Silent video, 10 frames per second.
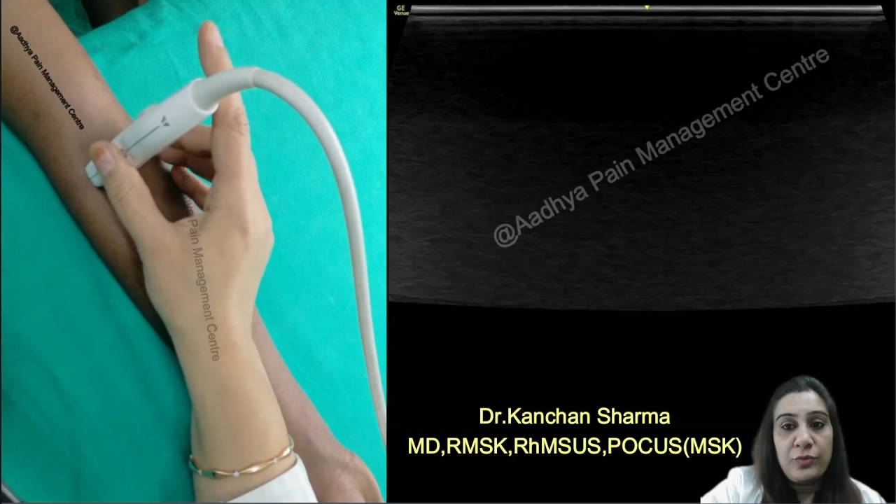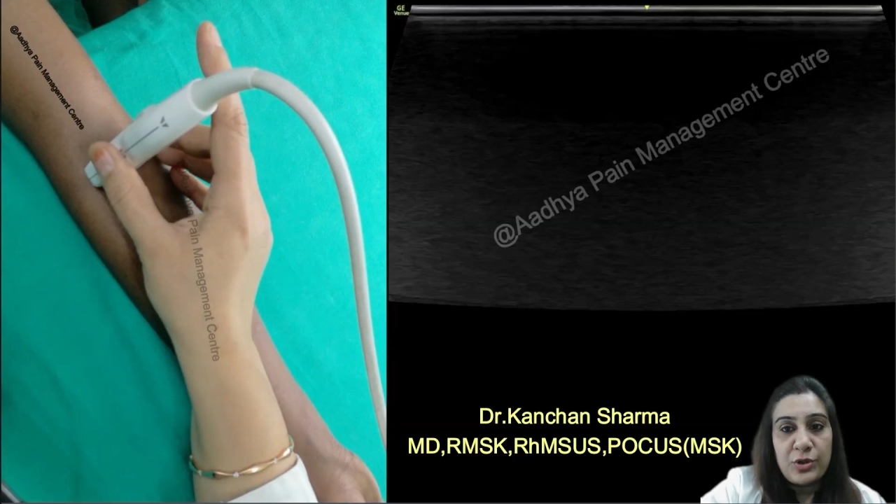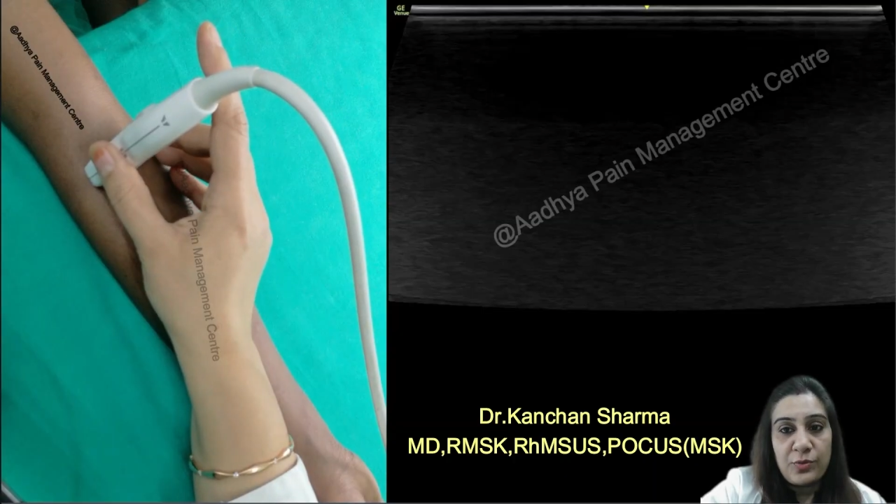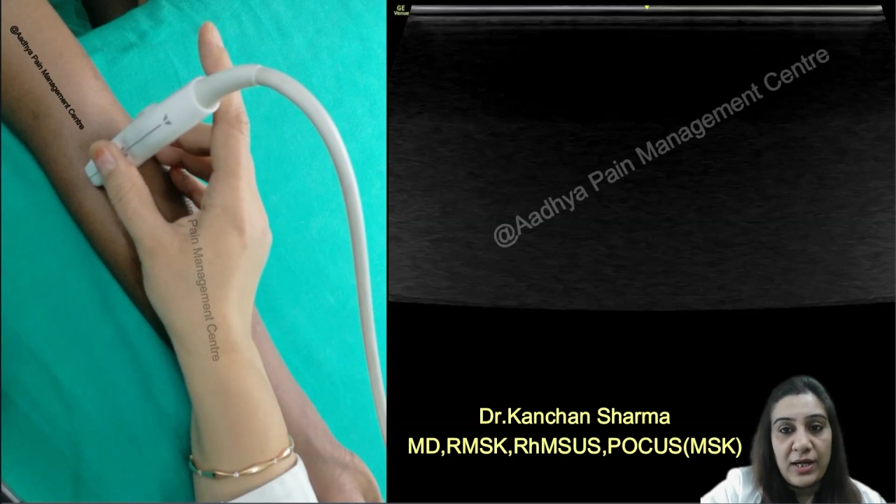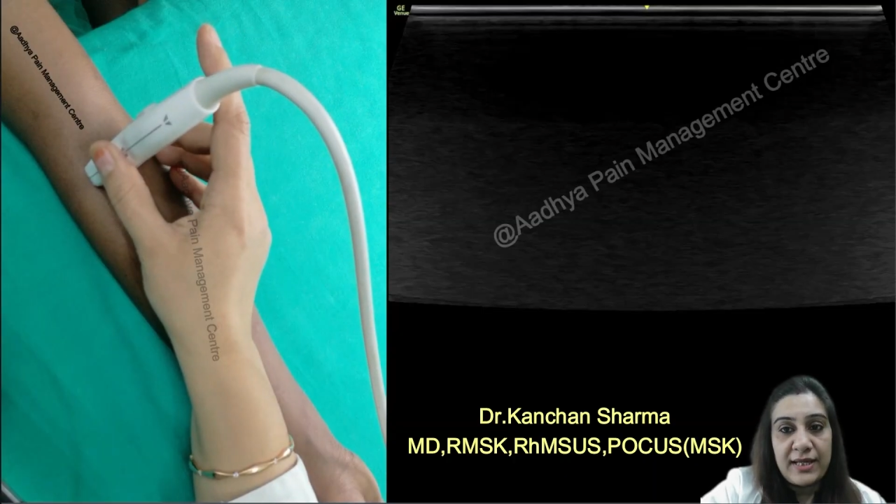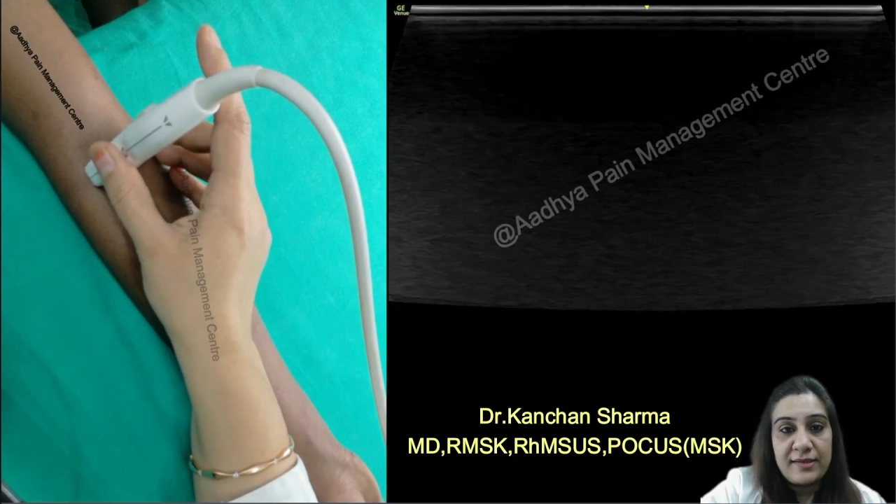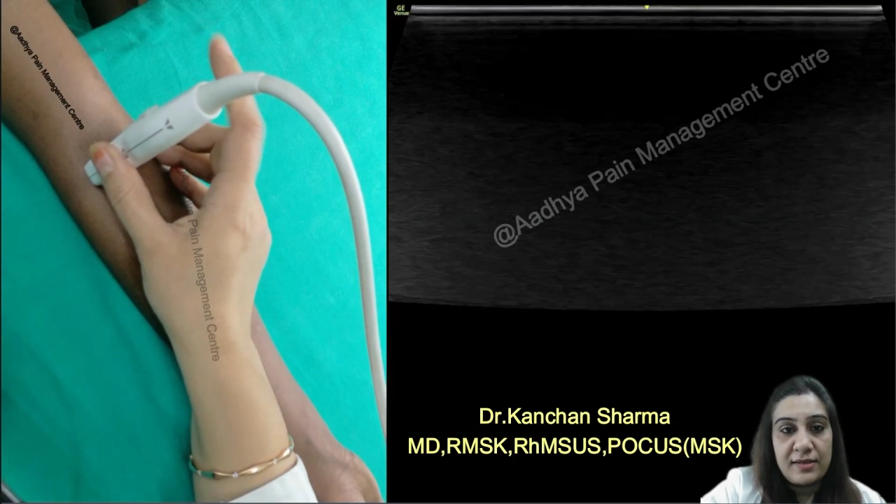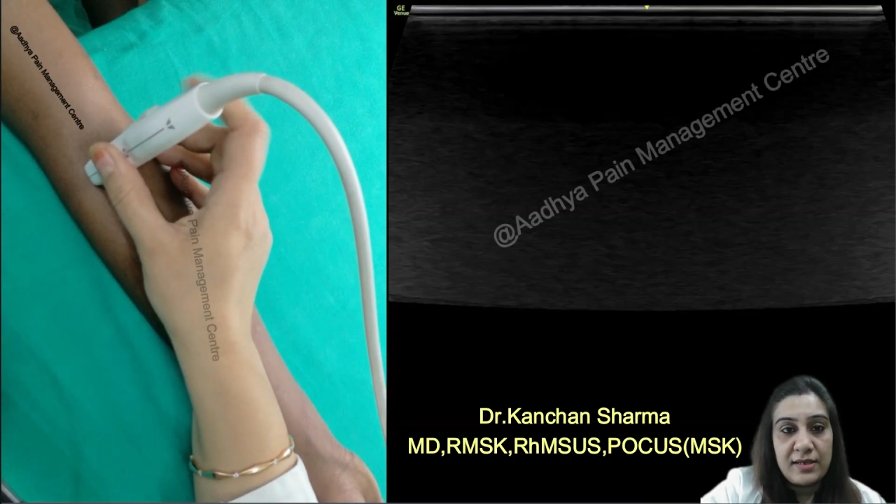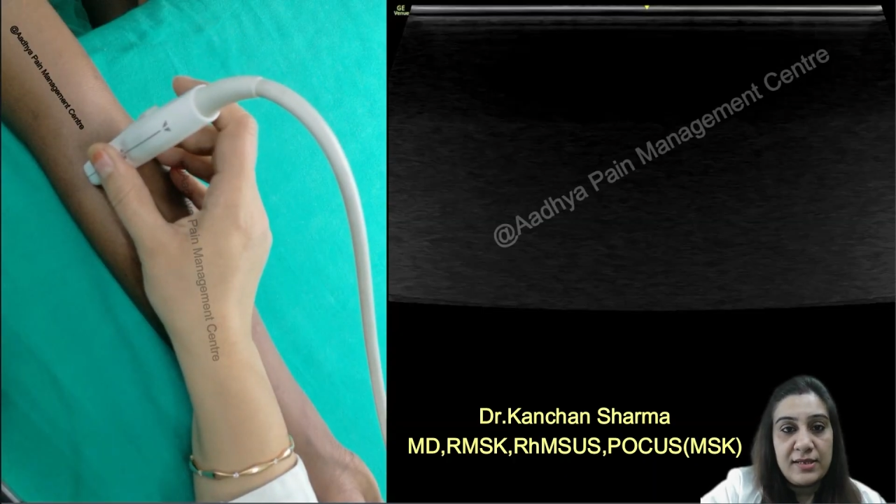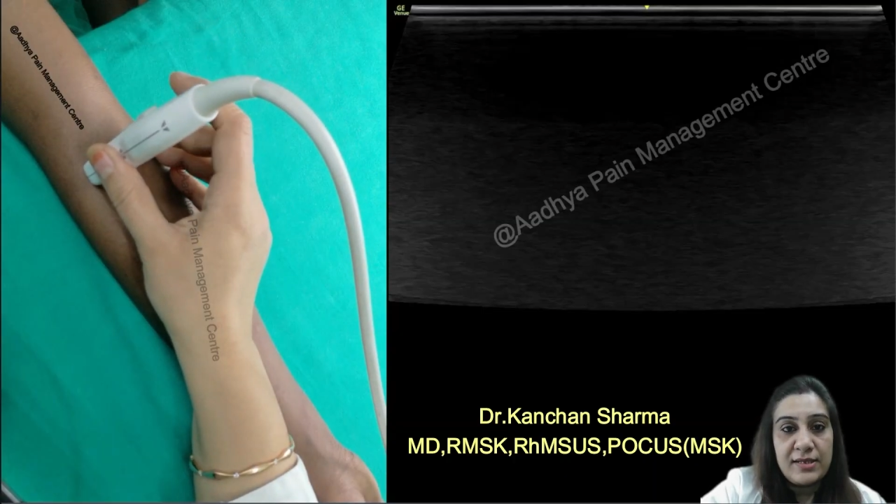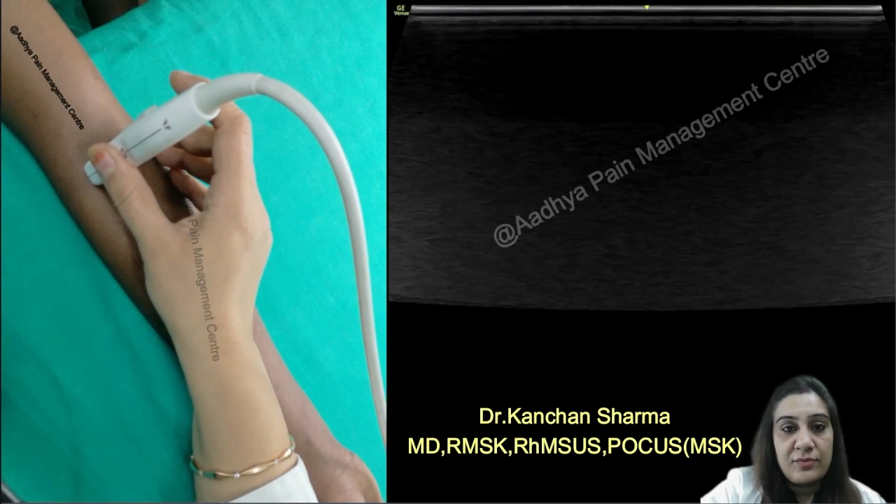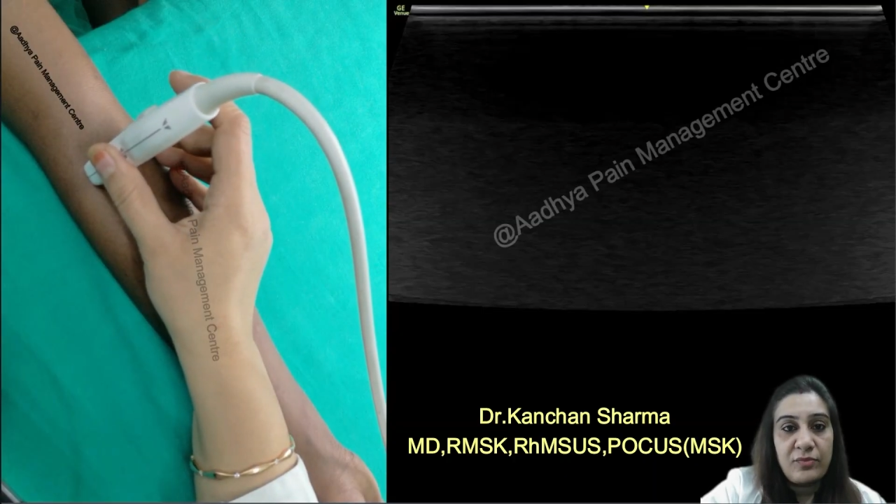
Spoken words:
visualize this,